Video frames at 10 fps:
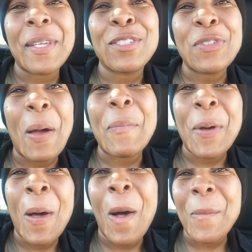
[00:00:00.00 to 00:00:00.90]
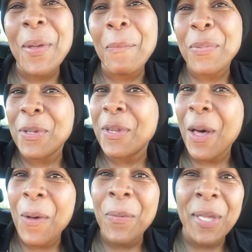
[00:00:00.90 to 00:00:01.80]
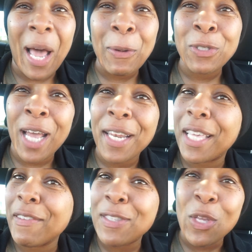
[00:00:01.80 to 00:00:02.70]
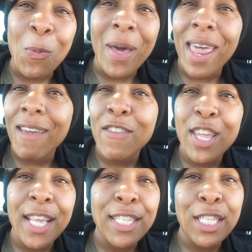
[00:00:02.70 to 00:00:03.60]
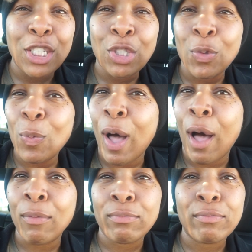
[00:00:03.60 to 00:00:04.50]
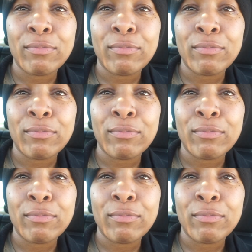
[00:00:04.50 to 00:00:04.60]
drop a comment below, and I will try to give to you whatever it is that you want.